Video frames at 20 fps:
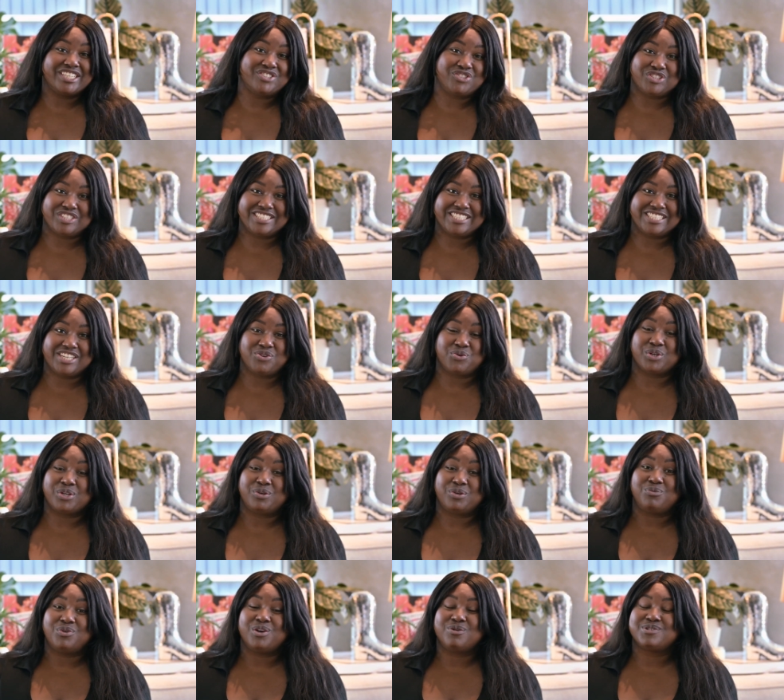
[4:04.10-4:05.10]
interested or
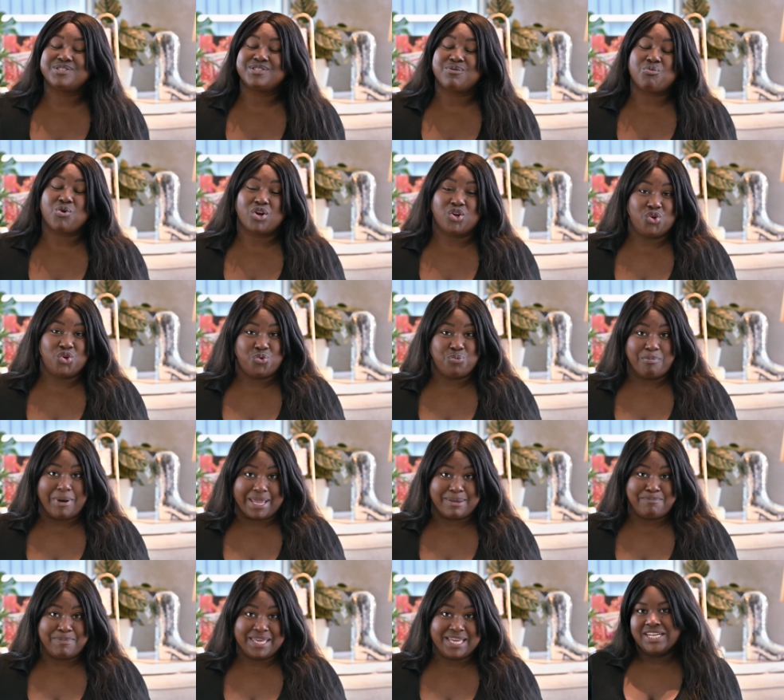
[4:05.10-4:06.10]
you know someone who
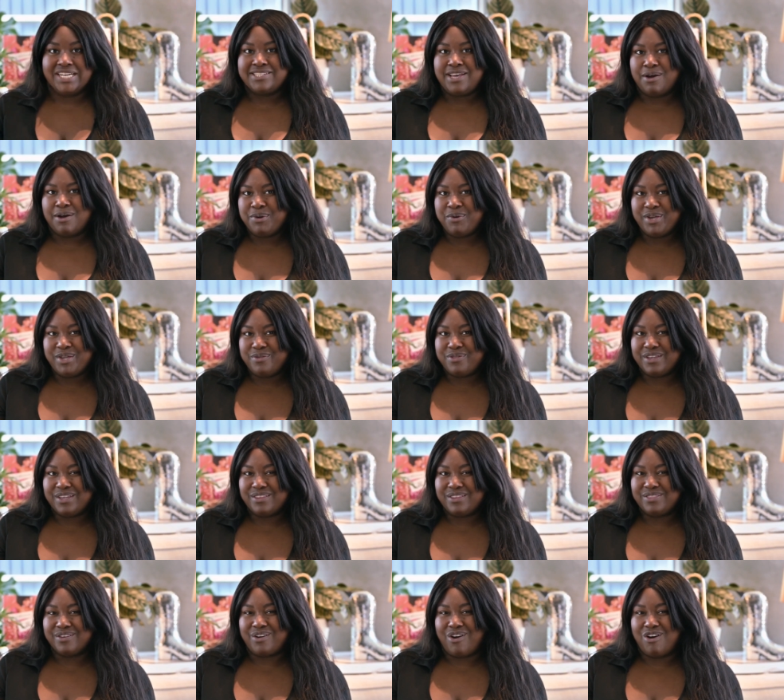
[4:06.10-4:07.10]
might be. And tell me what you
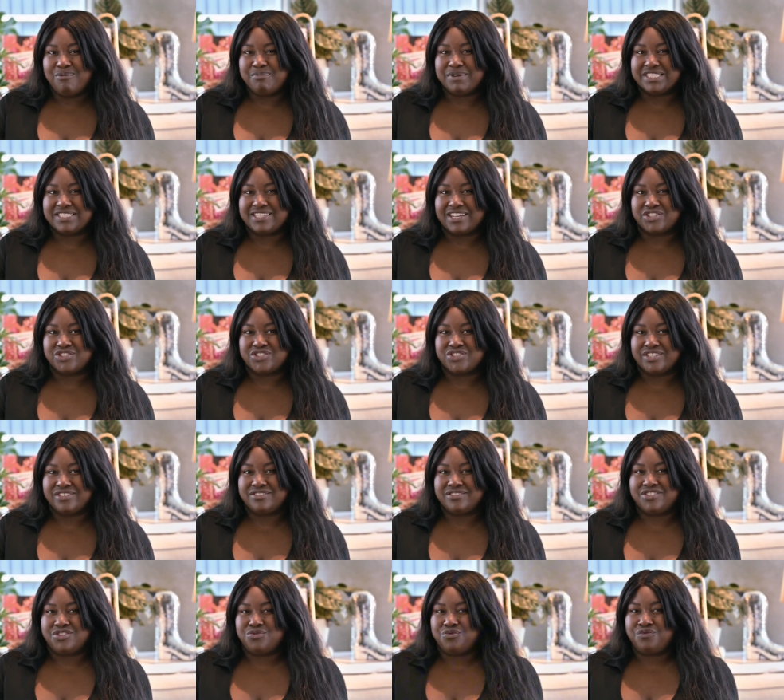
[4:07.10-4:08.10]
think in the comment
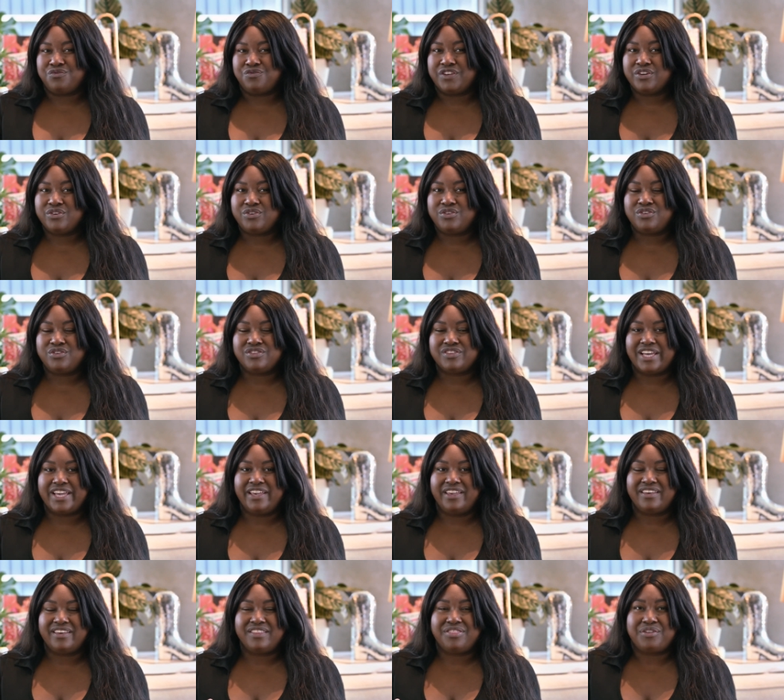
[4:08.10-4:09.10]
section. Do you feel
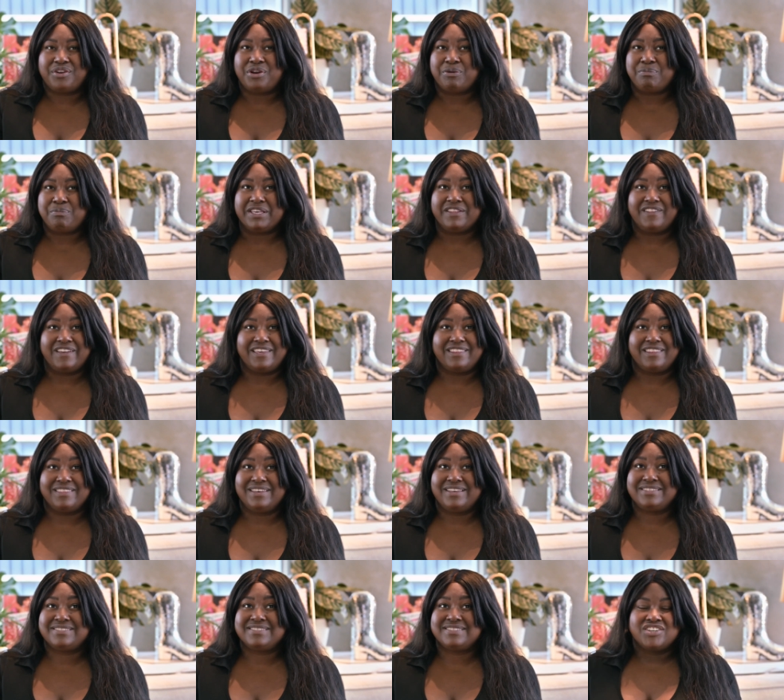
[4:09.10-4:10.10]
like a therapy like
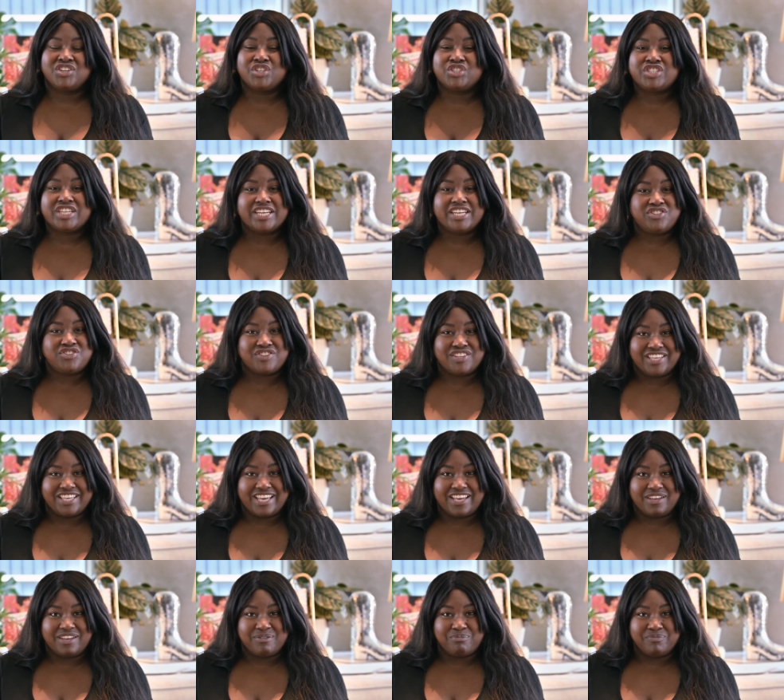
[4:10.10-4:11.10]
this could change the
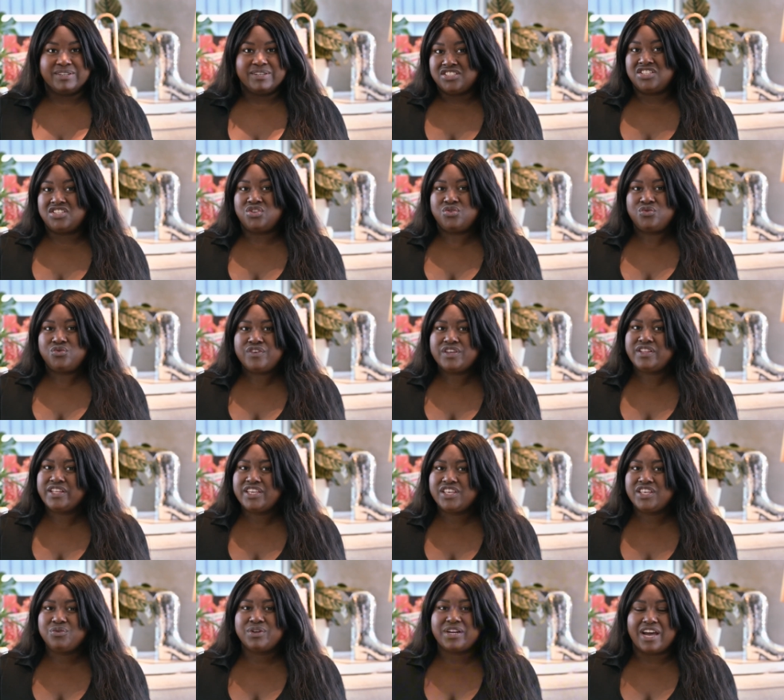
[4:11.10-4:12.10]
game? Do you feel
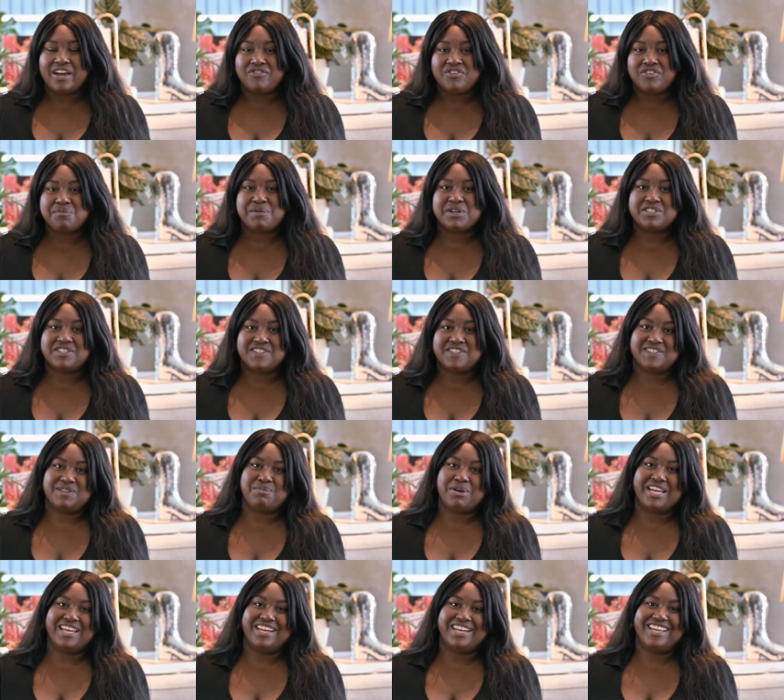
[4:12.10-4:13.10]
like you would ever
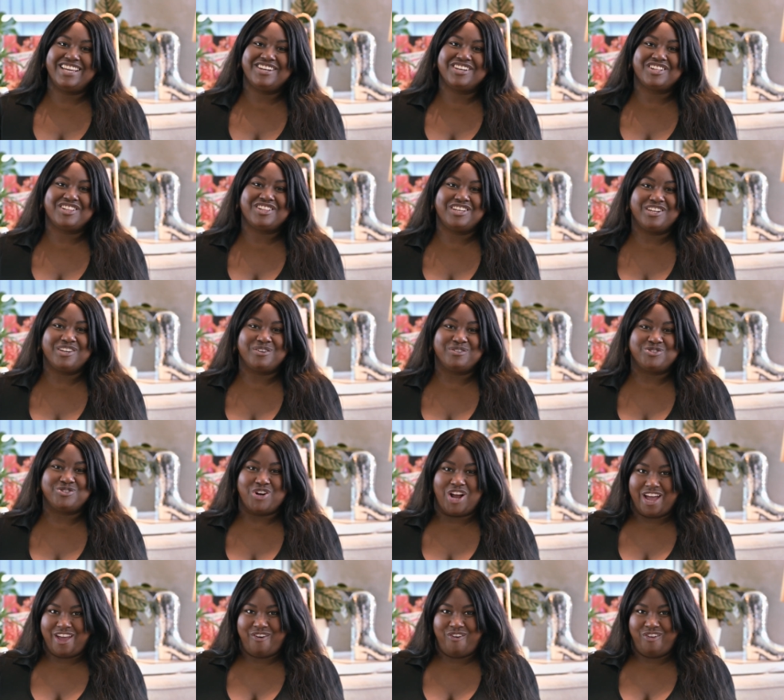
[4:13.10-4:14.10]
participate in a clinical
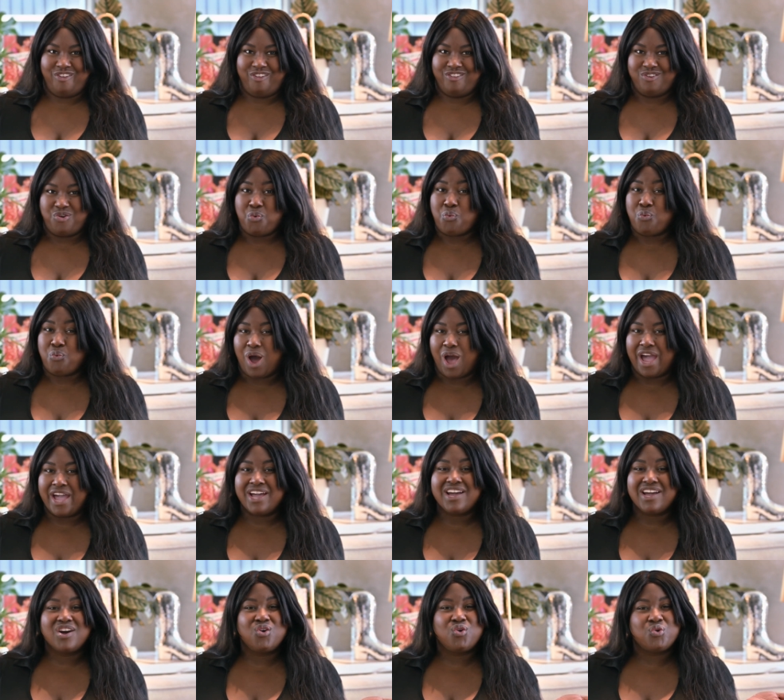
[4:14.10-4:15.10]
trial?
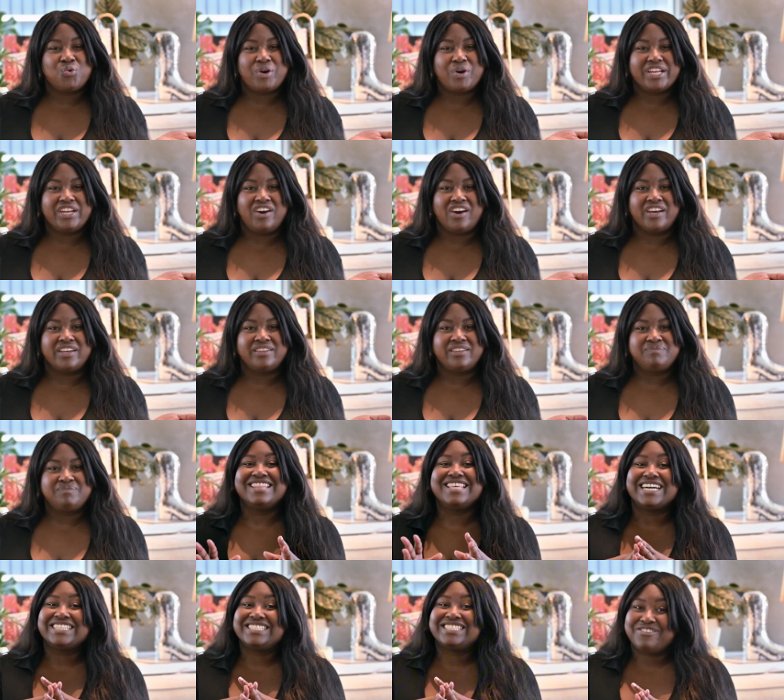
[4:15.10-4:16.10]
Why or why not?
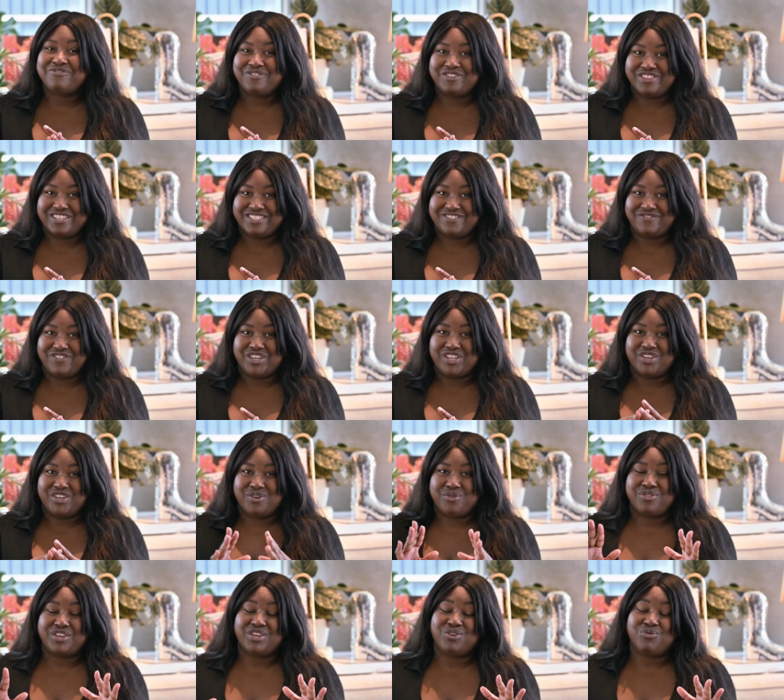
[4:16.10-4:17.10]
That's it for this
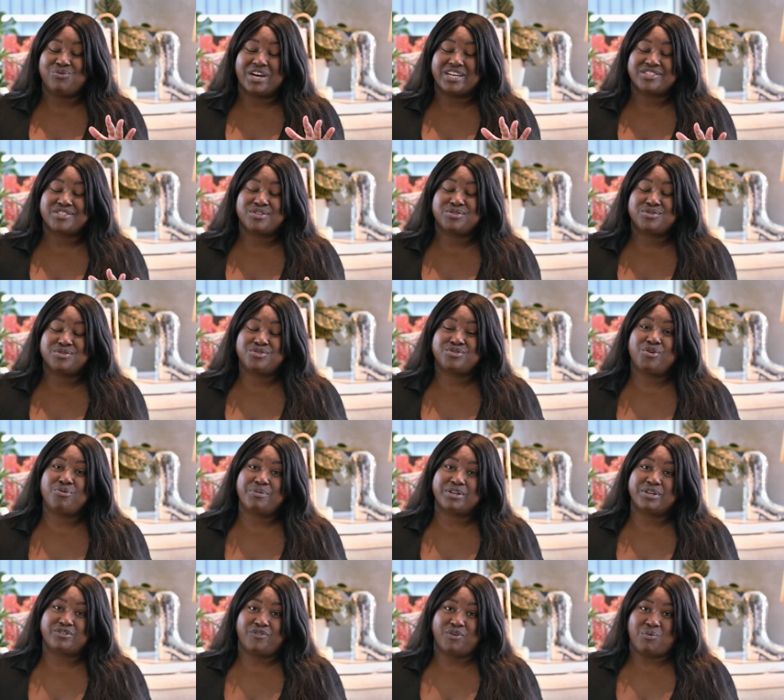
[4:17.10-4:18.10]
video. Thank you guys so
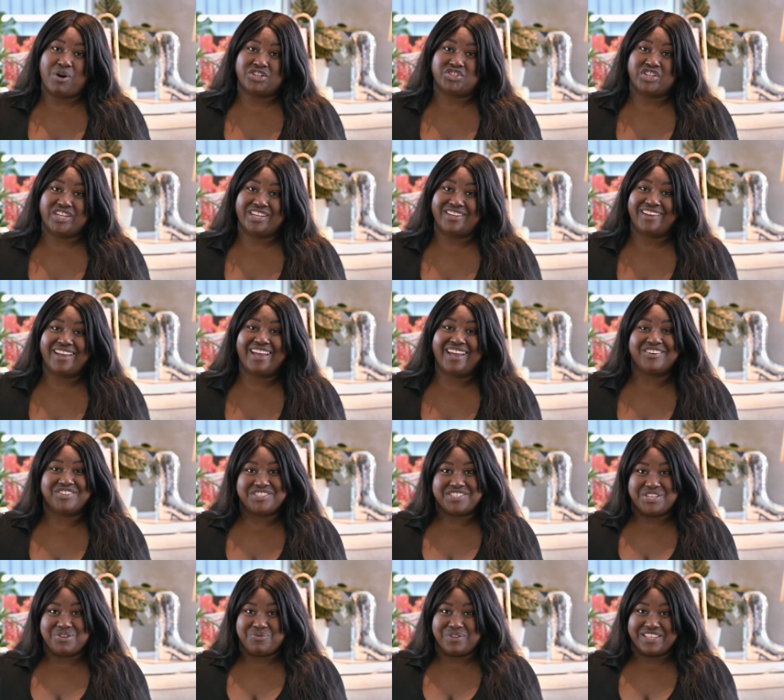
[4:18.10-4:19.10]
much for watching, and I'll
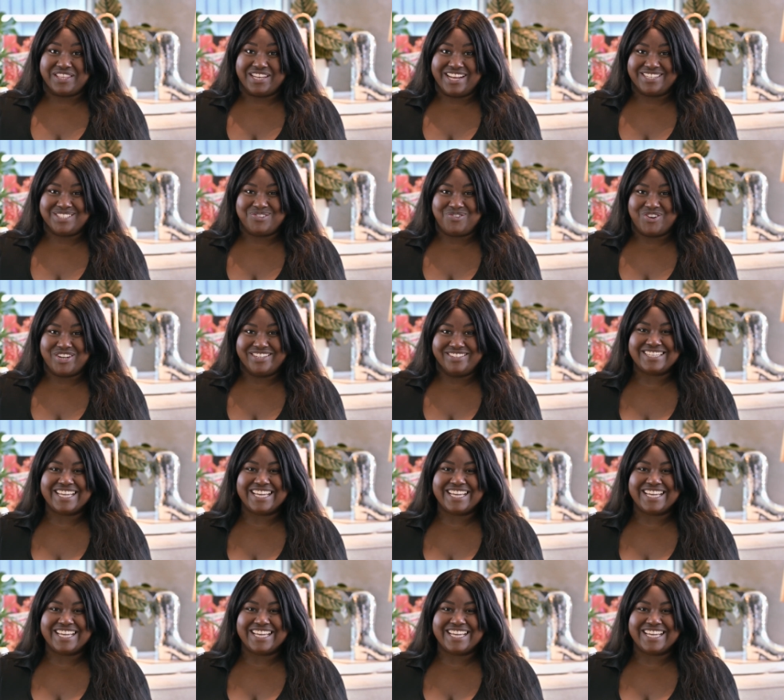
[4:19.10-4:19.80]
see you in the next one.